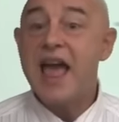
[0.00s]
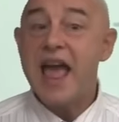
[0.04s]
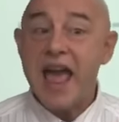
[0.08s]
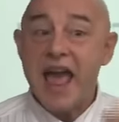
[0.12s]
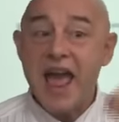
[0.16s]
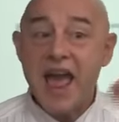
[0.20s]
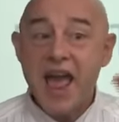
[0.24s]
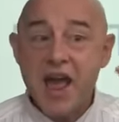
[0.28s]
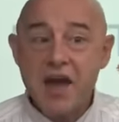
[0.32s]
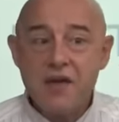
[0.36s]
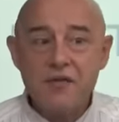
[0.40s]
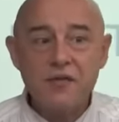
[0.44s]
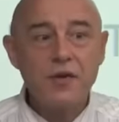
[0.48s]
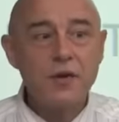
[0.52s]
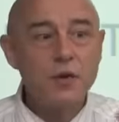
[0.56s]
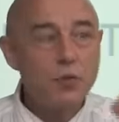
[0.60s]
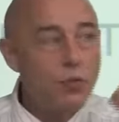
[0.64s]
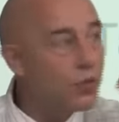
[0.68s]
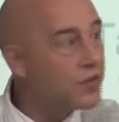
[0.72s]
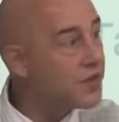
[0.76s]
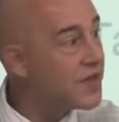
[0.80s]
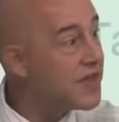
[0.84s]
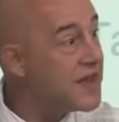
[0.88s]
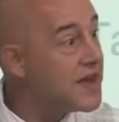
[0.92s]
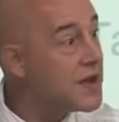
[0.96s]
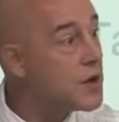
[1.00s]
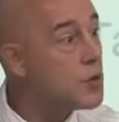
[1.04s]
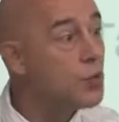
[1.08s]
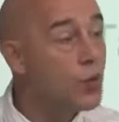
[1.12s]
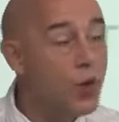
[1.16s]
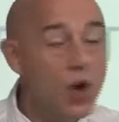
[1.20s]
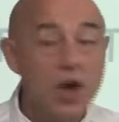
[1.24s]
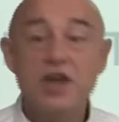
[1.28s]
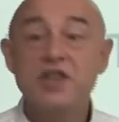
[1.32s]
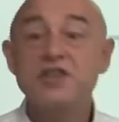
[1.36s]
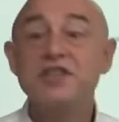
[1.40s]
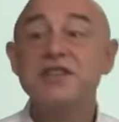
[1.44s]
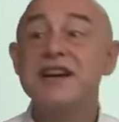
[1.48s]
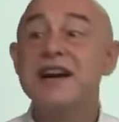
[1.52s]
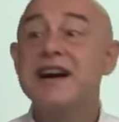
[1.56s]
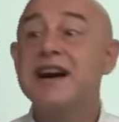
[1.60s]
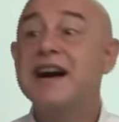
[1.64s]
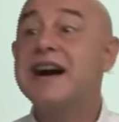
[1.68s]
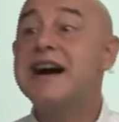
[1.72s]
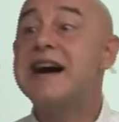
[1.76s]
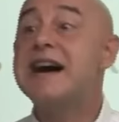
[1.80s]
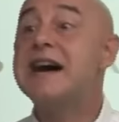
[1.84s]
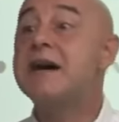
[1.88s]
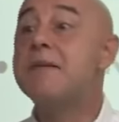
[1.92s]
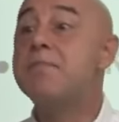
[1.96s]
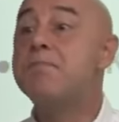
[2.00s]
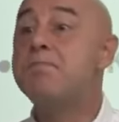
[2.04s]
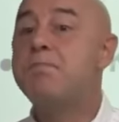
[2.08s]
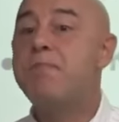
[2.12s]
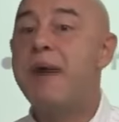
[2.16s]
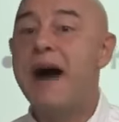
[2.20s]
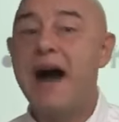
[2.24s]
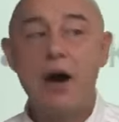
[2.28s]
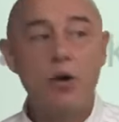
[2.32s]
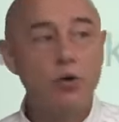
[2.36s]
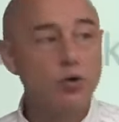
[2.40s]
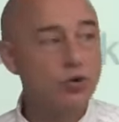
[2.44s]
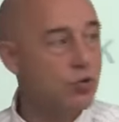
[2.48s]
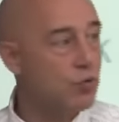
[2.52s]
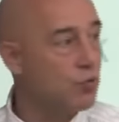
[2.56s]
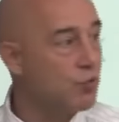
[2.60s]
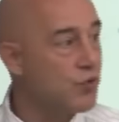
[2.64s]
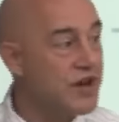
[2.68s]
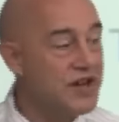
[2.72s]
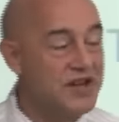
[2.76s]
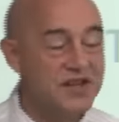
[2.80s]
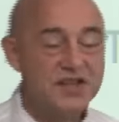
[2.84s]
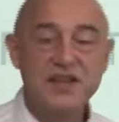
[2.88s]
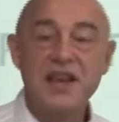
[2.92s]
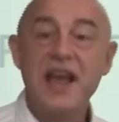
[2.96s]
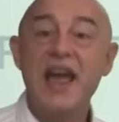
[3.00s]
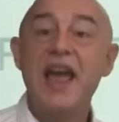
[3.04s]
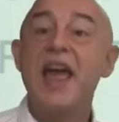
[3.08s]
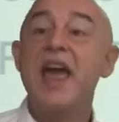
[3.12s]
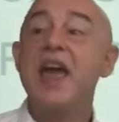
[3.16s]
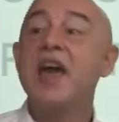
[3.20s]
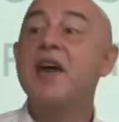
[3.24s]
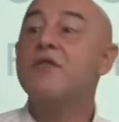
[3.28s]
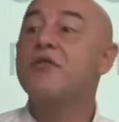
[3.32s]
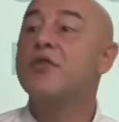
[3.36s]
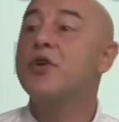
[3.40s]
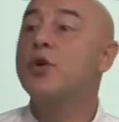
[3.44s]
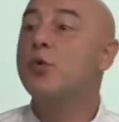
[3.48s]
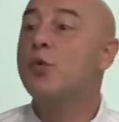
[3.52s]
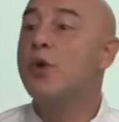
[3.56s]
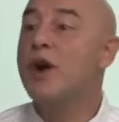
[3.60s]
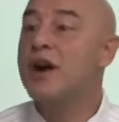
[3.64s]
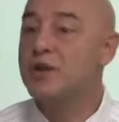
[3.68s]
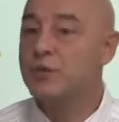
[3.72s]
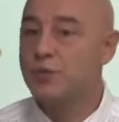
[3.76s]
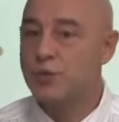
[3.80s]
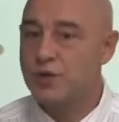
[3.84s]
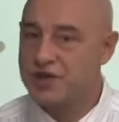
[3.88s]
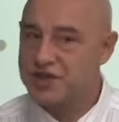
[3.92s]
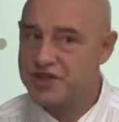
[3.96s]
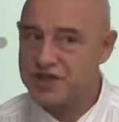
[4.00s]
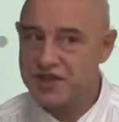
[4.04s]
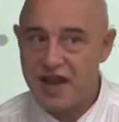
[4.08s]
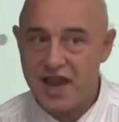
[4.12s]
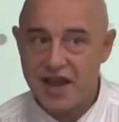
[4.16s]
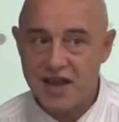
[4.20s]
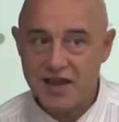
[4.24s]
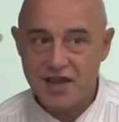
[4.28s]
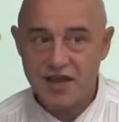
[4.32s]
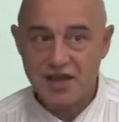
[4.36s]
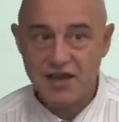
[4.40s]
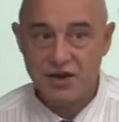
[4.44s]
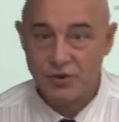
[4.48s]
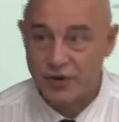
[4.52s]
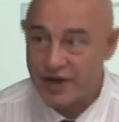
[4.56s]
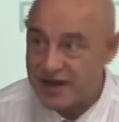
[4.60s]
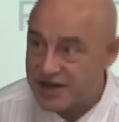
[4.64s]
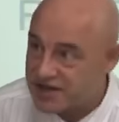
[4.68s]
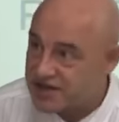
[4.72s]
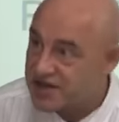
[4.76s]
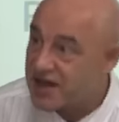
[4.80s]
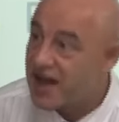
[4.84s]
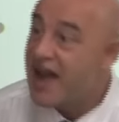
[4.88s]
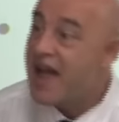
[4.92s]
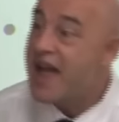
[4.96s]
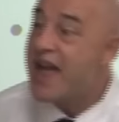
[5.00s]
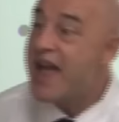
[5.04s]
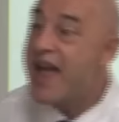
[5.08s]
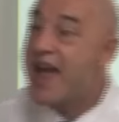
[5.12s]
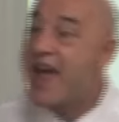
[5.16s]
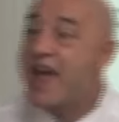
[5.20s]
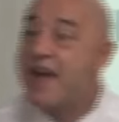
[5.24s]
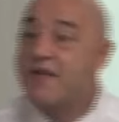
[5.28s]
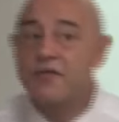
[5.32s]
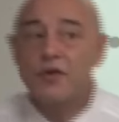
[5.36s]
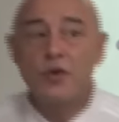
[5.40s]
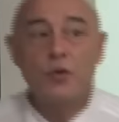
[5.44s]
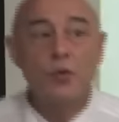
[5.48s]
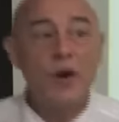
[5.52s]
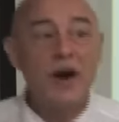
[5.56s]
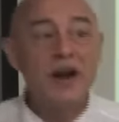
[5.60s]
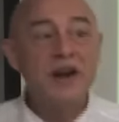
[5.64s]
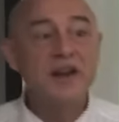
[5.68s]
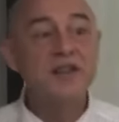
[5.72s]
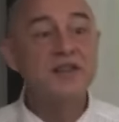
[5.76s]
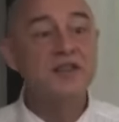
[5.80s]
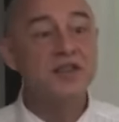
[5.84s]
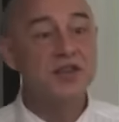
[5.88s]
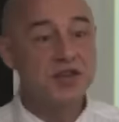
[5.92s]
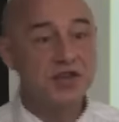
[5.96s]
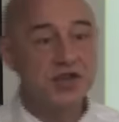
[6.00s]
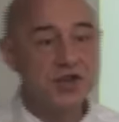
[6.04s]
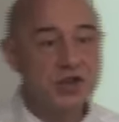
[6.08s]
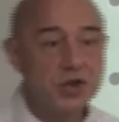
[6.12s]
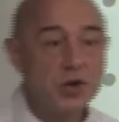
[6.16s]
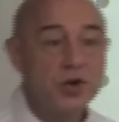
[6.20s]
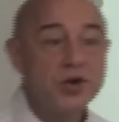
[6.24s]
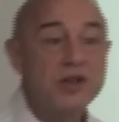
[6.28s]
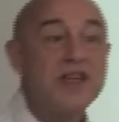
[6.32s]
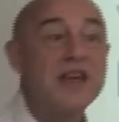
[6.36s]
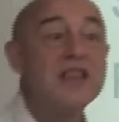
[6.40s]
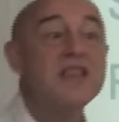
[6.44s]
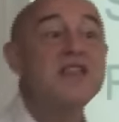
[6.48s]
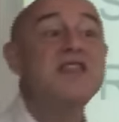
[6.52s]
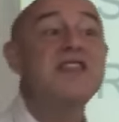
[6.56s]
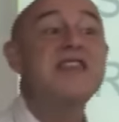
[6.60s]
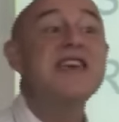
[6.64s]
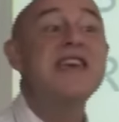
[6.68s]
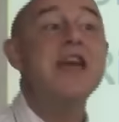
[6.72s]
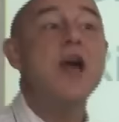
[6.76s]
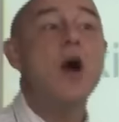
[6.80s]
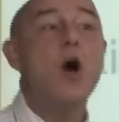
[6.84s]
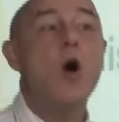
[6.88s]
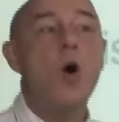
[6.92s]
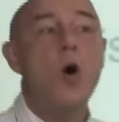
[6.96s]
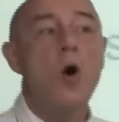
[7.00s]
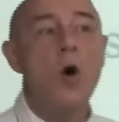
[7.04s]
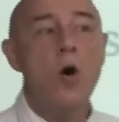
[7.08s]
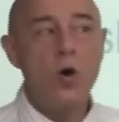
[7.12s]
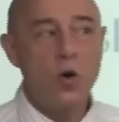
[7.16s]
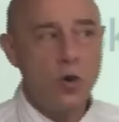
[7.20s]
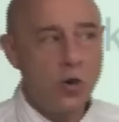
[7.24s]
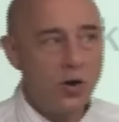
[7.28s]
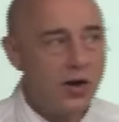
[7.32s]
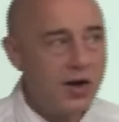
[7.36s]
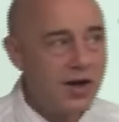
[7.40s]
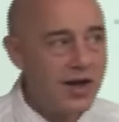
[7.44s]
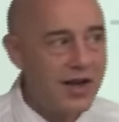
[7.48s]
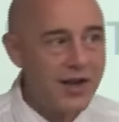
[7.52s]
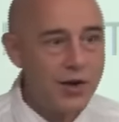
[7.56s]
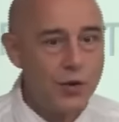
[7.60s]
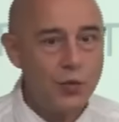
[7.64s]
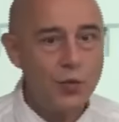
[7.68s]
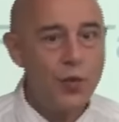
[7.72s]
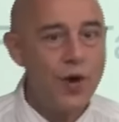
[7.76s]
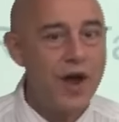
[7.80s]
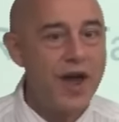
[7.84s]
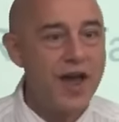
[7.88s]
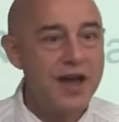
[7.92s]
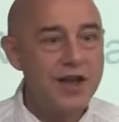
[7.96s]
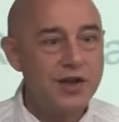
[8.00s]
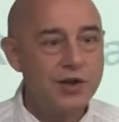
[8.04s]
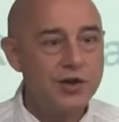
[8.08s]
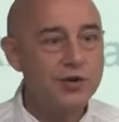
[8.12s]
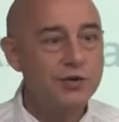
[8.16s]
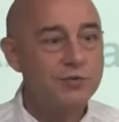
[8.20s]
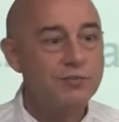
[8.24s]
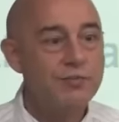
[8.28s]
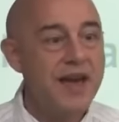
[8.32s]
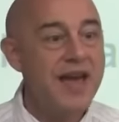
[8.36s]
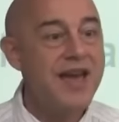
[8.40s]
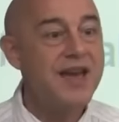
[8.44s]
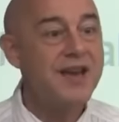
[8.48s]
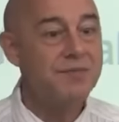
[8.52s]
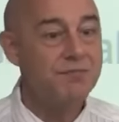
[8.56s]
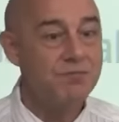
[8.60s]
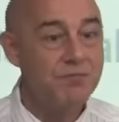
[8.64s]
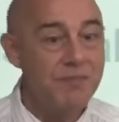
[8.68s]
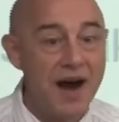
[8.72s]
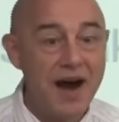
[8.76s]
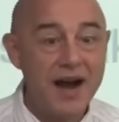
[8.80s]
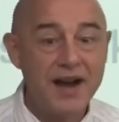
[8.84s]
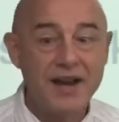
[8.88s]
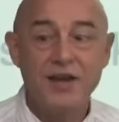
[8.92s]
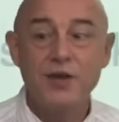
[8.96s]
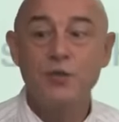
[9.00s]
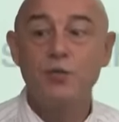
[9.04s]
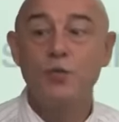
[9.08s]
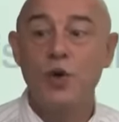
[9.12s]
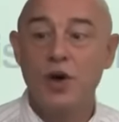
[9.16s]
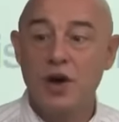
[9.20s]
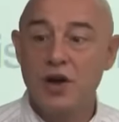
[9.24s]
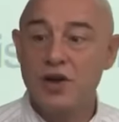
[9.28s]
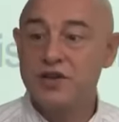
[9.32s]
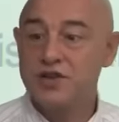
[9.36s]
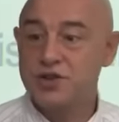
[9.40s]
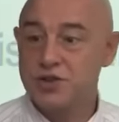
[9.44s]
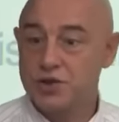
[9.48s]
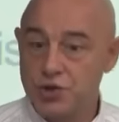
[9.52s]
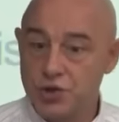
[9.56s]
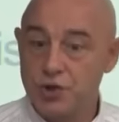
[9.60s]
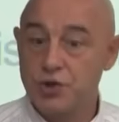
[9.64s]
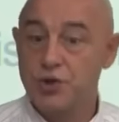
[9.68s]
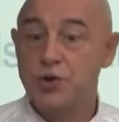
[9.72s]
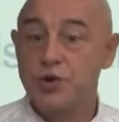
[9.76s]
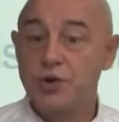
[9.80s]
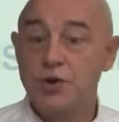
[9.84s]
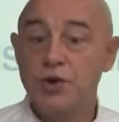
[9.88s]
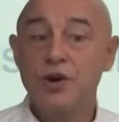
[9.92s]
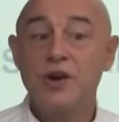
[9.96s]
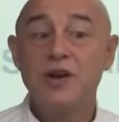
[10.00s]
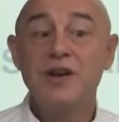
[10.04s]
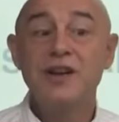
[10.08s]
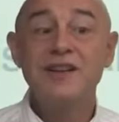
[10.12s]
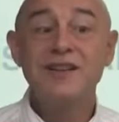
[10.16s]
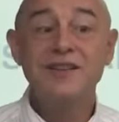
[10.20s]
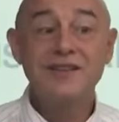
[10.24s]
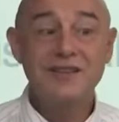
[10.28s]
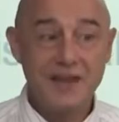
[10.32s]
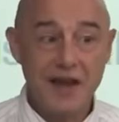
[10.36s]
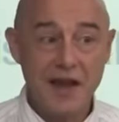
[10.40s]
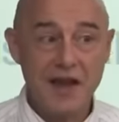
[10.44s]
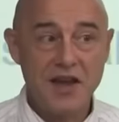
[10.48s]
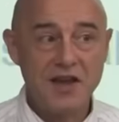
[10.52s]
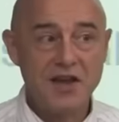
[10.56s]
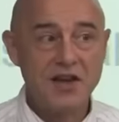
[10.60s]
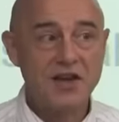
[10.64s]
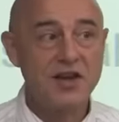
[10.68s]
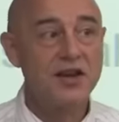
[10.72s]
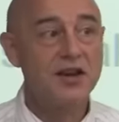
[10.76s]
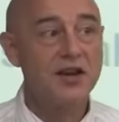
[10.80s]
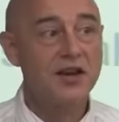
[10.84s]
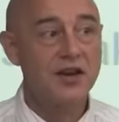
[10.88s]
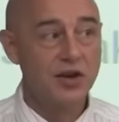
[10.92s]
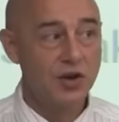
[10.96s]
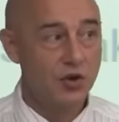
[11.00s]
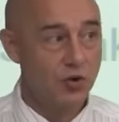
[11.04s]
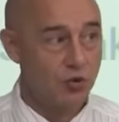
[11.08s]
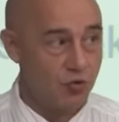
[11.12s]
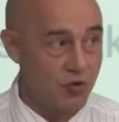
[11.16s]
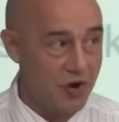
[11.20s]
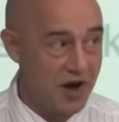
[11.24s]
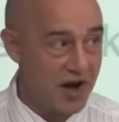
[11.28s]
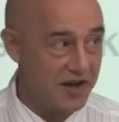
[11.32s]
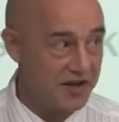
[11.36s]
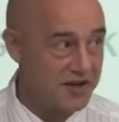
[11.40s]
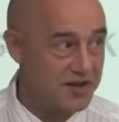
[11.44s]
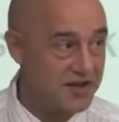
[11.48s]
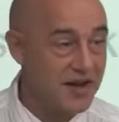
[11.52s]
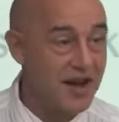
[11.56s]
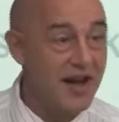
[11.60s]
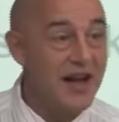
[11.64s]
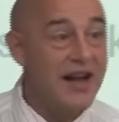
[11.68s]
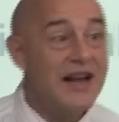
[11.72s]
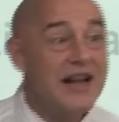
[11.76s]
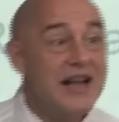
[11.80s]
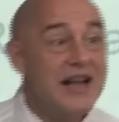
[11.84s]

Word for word: Everything was about risk. Everyone was taking risk. Everyone understood that the only way to make money was to take risk.